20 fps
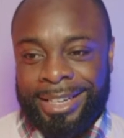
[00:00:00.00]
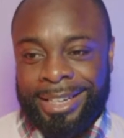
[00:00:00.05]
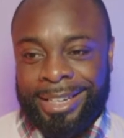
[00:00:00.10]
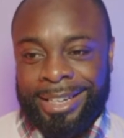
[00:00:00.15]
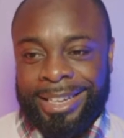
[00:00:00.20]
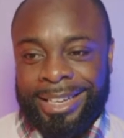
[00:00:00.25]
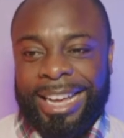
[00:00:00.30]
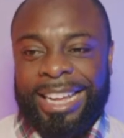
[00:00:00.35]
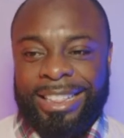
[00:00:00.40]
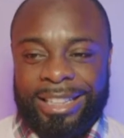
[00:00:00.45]

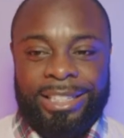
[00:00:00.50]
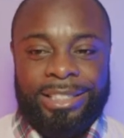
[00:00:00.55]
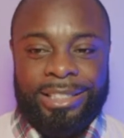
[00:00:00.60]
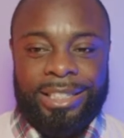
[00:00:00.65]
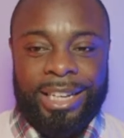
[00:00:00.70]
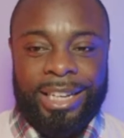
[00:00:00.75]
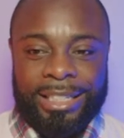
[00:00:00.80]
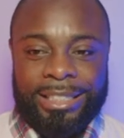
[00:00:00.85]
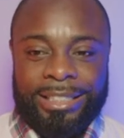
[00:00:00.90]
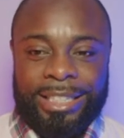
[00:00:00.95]
Yeah, I think she
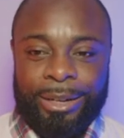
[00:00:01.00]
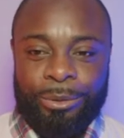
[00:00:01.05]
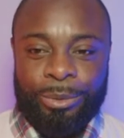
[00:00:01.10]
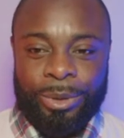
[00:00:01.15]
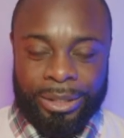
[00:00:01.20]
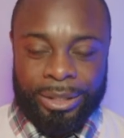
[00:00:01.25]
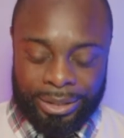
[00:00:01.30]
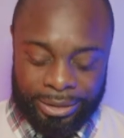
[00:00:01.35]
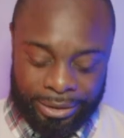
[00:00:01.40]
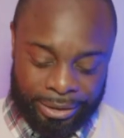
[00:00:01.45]
likes that
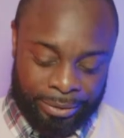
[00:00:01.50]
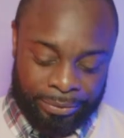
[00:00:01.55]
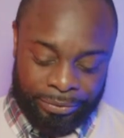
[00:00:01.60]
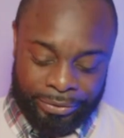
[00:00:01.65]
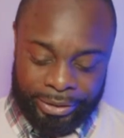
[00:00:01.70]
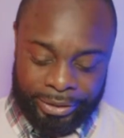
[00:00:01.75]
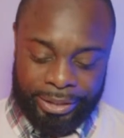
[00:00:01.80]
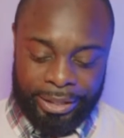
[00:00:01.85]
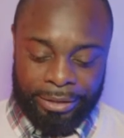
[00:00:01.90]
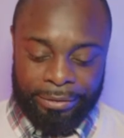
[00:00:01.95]
one.
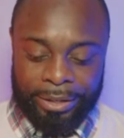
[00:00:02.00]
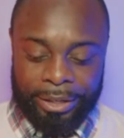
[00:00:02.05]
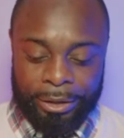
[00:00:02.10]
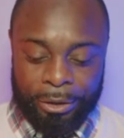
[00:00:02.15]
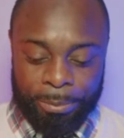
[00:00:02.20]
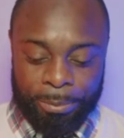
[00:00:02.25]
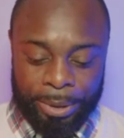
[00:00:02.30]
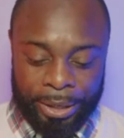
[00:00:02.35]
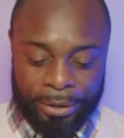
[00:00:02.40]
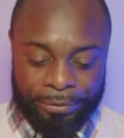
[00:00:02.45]
Let's give her a
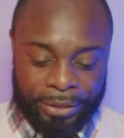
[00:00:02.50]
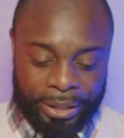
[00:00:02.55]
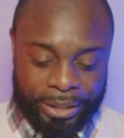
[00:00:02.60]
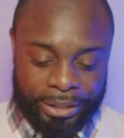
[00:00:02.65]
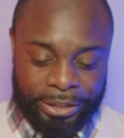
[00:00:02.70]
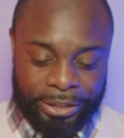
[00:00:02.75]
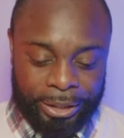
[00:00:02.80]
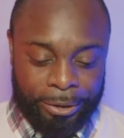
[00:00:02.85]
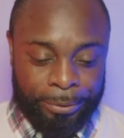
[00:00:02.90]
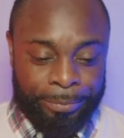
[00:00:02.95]
little birthday
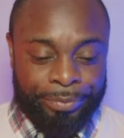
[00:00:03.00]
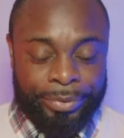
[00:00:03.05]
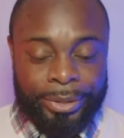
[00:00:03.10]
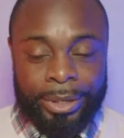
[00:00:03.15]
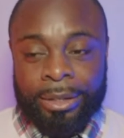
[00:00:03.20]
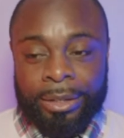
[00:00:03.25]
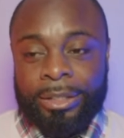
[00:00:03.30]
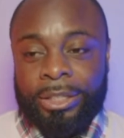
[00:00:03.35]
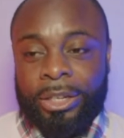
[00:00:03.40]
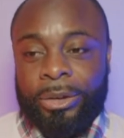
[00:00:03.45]
shout.
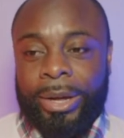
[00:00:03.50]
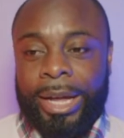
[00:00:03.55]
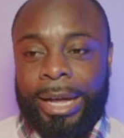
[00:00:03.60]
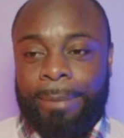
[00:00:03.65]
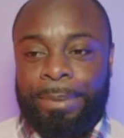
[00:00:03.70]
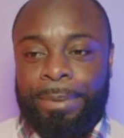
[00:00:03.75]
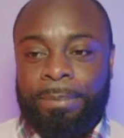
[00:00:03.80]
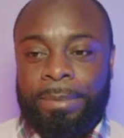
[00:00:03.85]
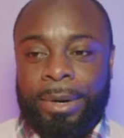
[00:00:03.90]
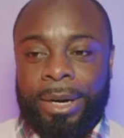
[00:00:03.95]
So
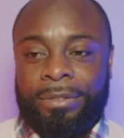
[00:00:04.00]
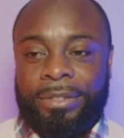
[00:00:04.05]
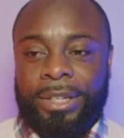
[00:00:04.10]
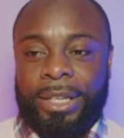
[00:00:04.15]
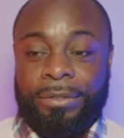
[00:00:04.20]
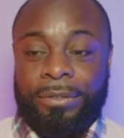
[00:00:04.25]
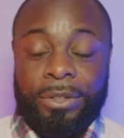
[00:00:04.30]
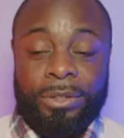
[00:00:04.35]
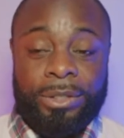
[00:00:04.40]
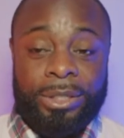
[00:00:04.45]
happy
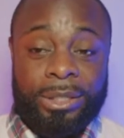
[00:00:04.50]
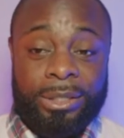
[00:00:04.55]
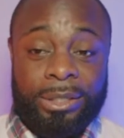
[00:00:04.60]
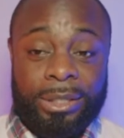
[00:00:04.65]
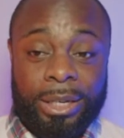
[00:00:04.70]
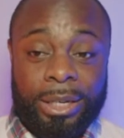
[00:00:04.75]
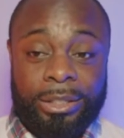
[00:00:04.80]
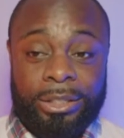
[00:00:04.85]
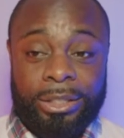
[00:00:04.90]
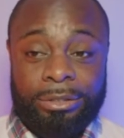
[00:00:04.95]
birthday. If you see
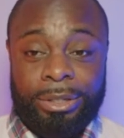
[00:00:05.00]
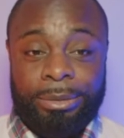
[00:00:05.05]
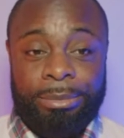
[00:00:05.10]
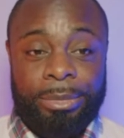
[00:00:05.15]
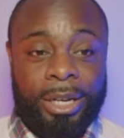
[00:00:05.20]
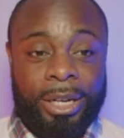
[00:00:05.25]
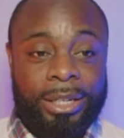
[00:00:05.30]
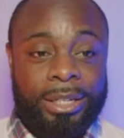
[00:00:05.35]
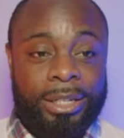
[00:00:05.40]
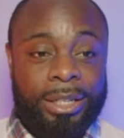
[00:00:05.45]
Sancho,
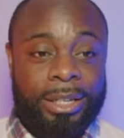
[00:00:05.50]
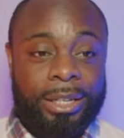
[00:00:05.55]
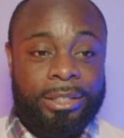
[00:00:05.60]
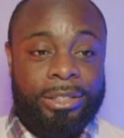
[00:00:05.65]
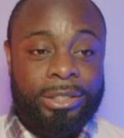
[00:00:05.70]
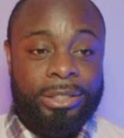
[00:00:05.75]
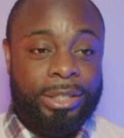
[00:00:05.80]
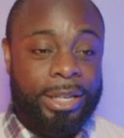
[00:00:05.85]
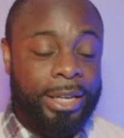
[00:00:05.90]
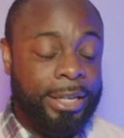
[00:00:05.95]
reminder that
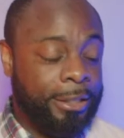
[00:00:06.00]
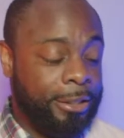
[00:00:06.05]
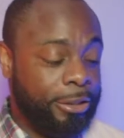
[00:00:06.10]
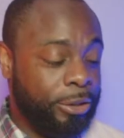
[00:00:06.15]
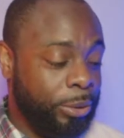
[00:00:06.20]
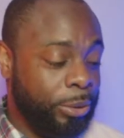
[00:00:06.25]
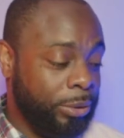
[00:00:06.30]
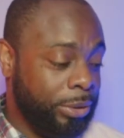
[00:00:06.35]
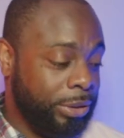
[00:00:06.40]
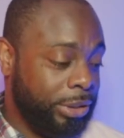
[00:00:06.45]
she's getting as
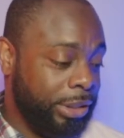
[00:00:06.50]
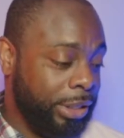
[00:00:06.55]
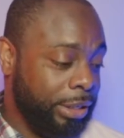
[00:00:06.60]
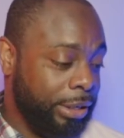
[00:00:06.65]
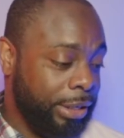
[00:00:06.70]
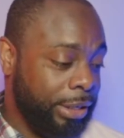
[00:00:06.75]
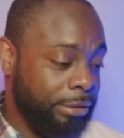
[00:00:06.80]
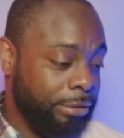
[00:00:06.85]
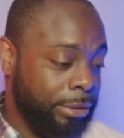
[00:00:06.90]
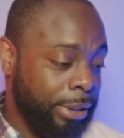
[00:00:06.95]
old as
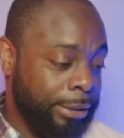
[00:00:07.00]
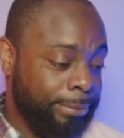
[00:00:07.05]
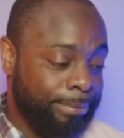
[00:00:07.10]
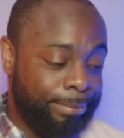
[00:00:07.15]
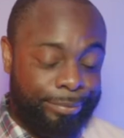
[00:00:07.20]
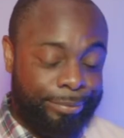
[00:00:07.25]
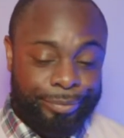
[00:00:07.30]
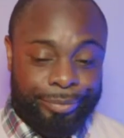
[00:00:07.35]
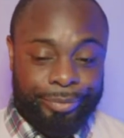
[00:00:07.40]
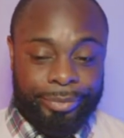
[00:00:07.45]
Sherry, right?
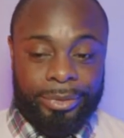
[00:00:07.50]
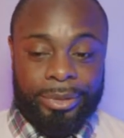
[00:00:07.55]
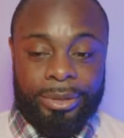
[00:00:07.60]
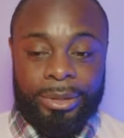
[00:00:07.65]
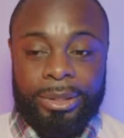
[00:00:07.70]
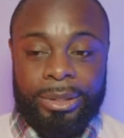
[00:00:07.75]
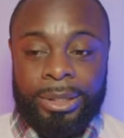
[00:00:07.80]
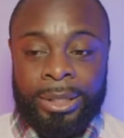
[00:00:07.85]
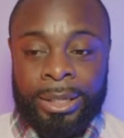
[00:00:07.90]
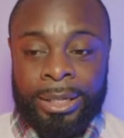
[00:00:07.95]

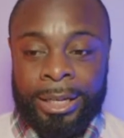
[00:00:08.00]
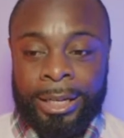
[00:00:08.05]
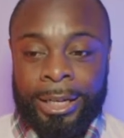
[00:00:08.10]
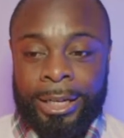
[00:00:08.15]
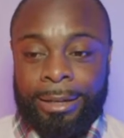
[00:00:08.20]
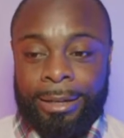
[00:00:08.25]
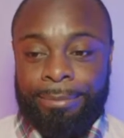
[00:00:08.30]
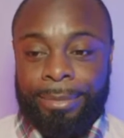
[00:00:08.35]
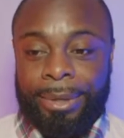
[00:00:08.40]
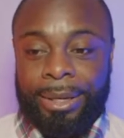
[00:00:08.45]

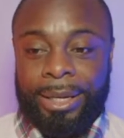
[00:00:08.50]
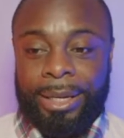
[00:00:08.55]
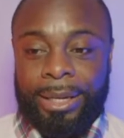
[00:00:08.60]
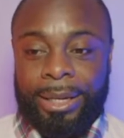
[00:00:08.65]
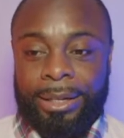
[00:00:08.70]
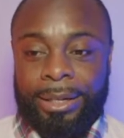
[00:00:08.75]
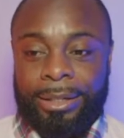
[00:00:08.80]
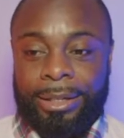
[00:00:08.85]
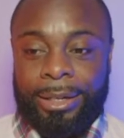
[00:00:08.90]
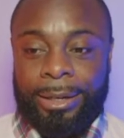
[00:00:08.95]

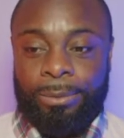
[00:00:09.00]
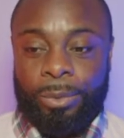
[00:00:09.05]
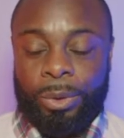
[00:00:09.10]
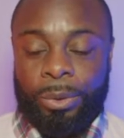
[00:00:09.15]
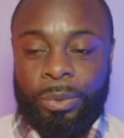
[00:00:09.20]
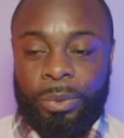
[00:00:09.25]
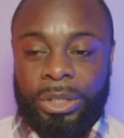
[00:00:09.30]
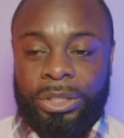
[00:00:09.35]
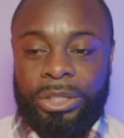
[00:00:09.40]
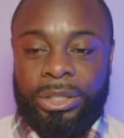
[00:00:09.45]
We're
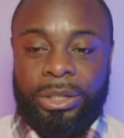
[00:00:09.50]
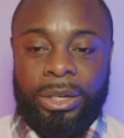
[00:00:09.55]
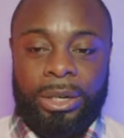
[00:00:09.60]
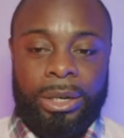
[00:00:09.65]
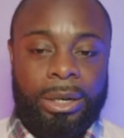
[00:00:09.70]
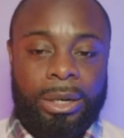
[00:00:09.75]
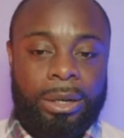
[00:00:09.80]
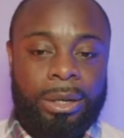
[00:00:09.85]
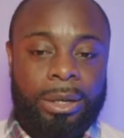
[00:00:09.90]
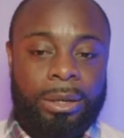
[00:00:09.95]
wishing
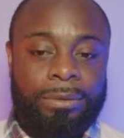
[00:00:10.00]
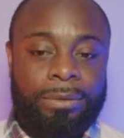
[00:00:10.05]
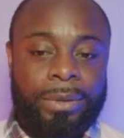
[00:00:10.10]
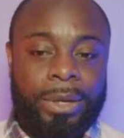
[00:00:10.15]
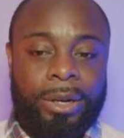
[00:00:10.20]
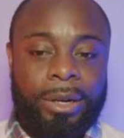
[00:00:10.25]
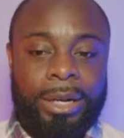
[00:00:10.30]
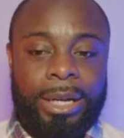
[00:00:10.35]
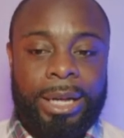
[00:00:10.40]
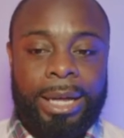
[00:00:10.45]
her a
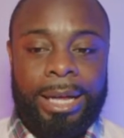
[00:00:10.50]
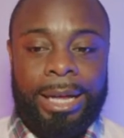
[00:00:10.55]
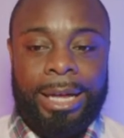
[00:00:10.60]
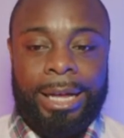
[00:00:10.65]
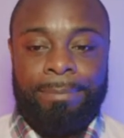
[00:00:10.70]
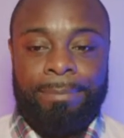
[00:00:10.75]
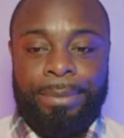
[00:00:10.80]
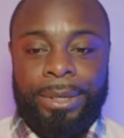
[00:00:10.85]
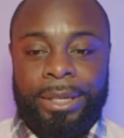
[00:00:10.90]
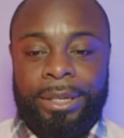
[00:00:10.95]
very
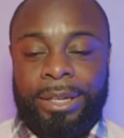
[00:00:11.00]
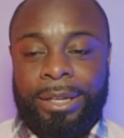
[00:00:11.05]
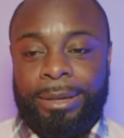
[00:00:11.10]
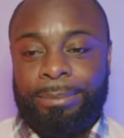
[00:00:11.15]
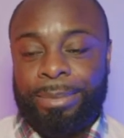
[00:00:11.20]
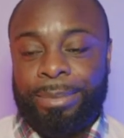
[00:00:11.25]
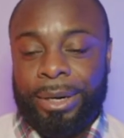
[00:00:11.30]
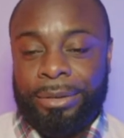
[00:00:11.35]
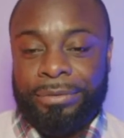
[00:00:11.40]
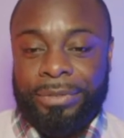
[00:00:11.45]
happy
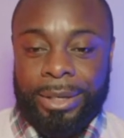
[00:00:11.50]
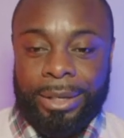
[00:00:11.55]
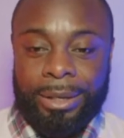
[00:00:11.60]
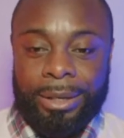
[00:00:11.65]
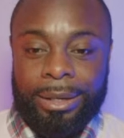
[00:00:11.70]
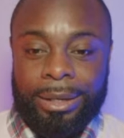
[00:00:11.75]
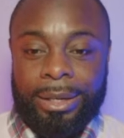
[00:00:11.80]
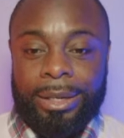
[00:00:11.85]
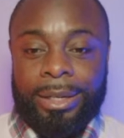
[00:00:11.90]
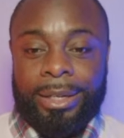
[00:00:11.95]
birthday.
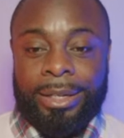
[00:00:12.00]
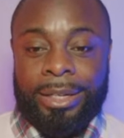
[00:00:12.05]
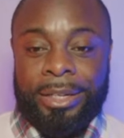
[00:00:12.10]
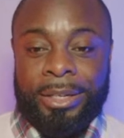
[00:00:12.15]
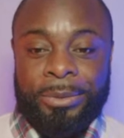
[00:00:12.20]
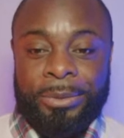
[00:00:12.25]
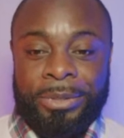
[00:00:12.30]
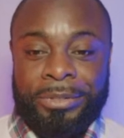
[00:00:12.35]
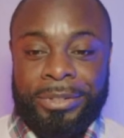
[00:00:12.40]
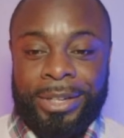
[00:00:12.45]

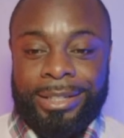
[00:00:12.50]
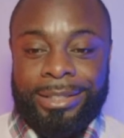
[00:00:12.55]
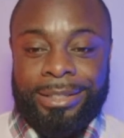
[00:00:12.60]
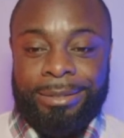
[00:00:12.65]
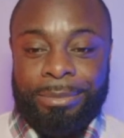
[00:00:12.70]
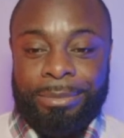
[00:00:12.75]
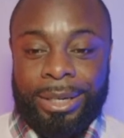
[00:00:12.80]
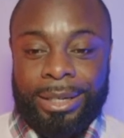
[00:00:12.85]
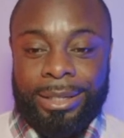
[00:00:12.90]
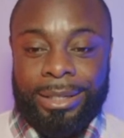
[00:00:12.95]
Oh, we've got
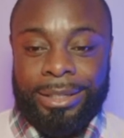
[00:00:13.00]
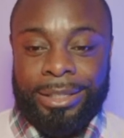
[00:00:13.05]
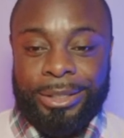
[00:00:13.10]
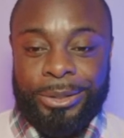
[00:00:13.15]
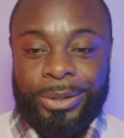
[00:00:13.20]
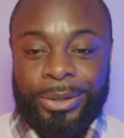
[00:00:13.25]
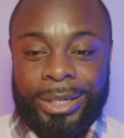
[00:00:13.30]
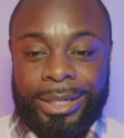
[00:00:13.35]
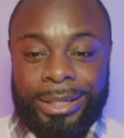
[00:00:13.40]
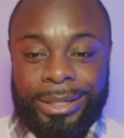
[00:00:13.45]
somebody in the
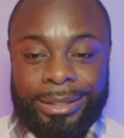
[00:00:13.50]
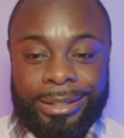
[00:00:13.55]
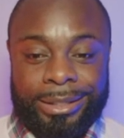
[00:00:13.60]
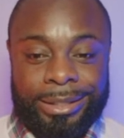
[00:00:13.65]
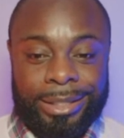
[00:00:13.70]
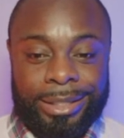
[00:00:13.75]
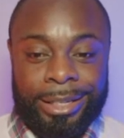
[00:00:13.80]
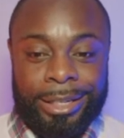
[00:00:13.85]
audience